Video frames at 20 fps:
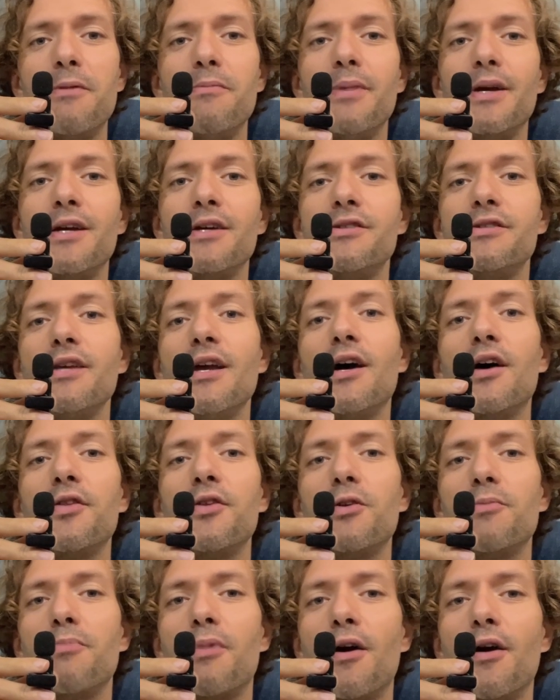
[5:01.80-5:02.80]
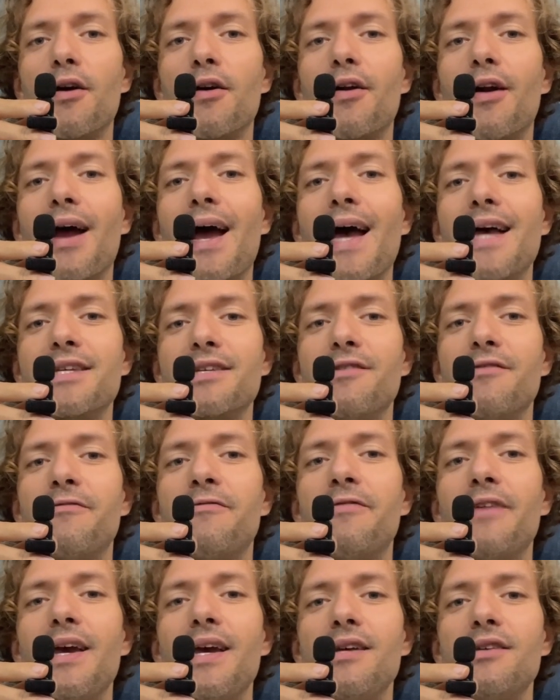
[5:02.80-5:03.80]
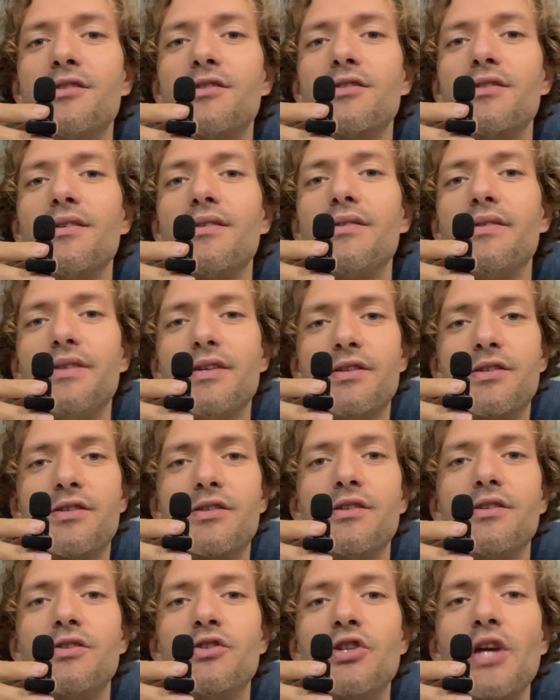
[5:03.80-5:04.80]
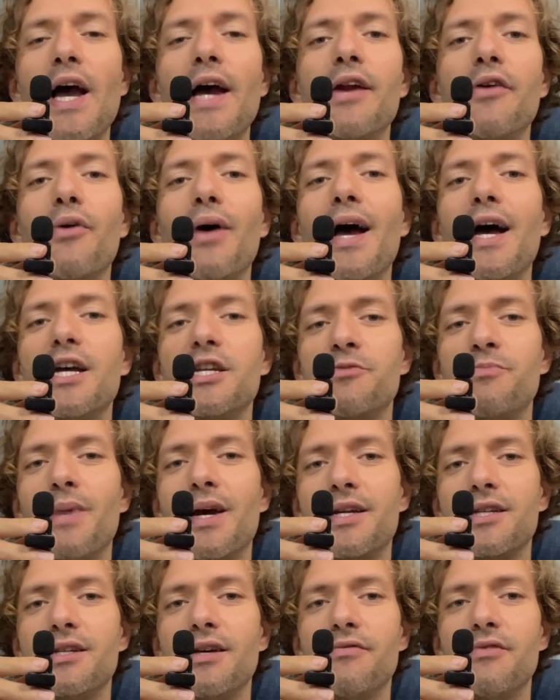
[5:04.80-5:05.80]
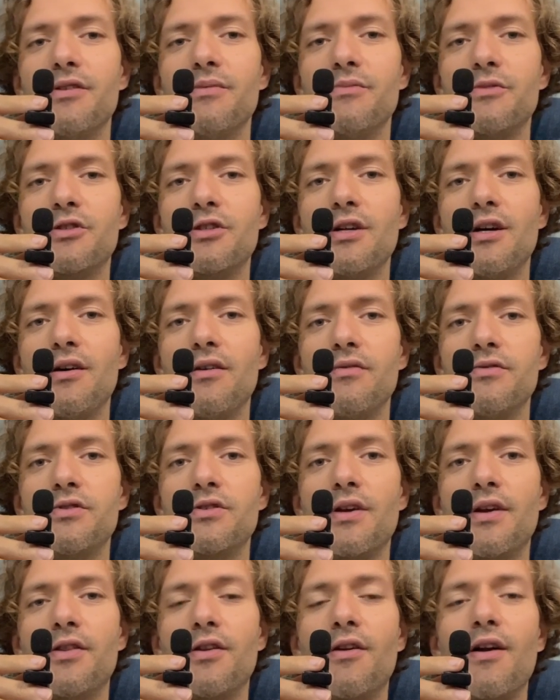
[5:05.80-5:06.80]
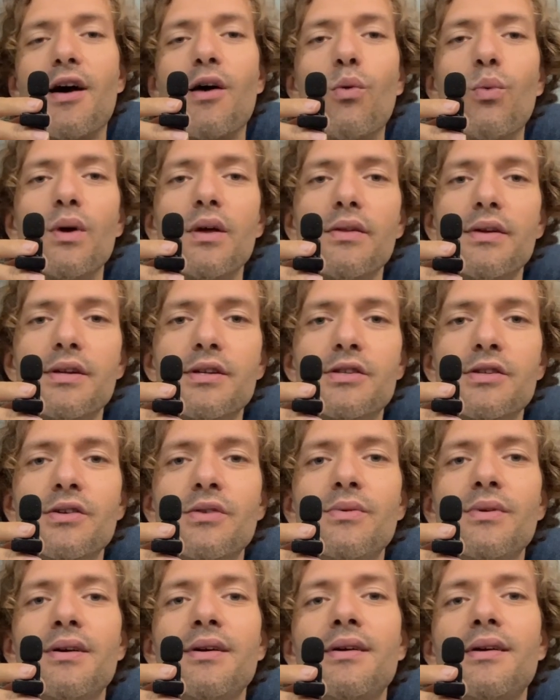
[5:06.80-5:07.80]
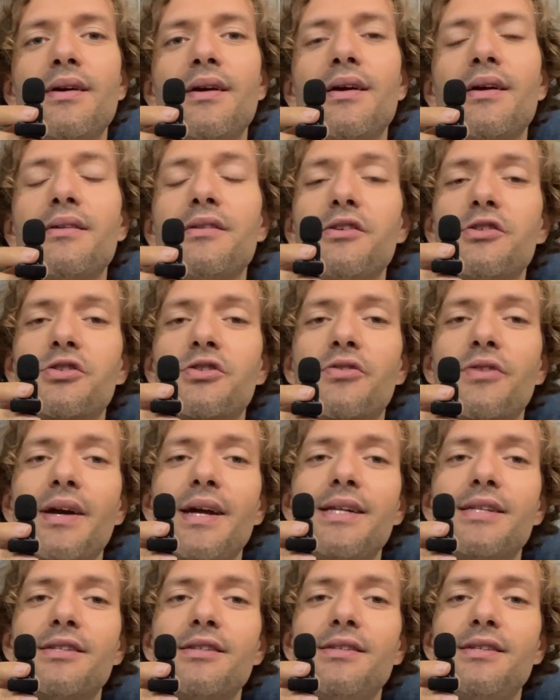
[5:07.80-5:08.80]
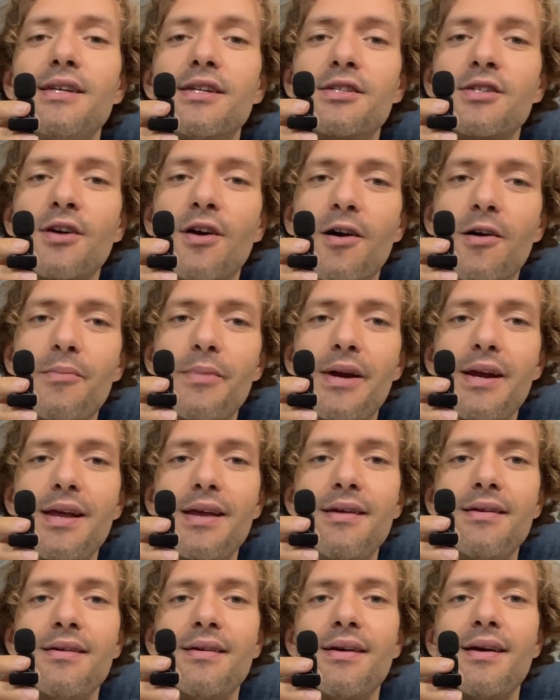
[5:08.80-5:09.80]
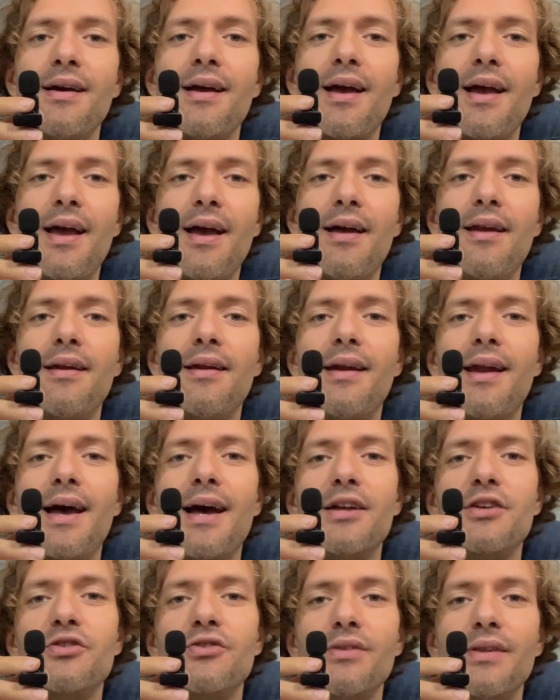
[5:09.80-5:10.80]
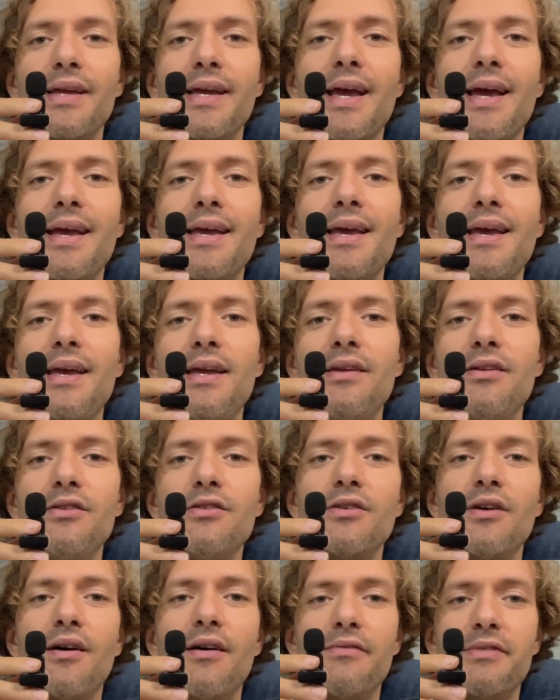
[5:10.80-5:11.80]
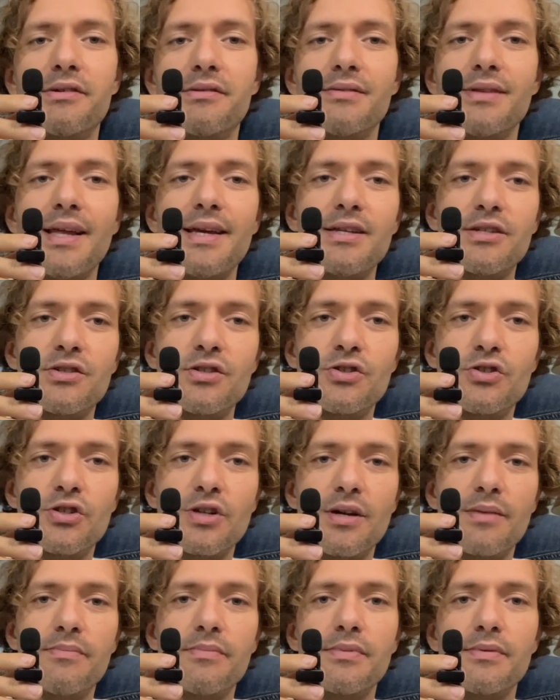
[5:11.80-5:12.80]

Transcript: because the other partner hasn't faced this shadow aspect of themselves and they're not willing to. This creates disharmony and naturally an end of the relationship.